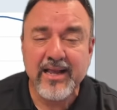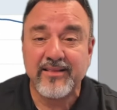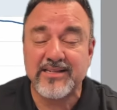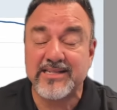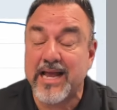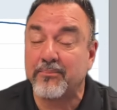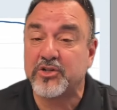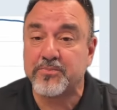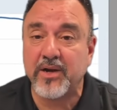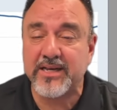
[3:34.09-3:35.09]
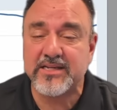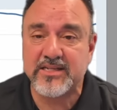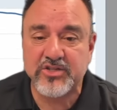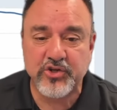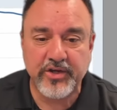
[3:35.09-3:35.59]
This is how much money is
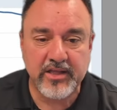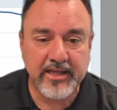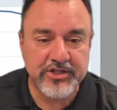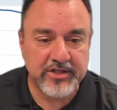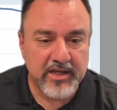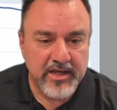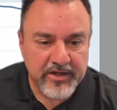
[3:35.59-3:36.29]
in circulation.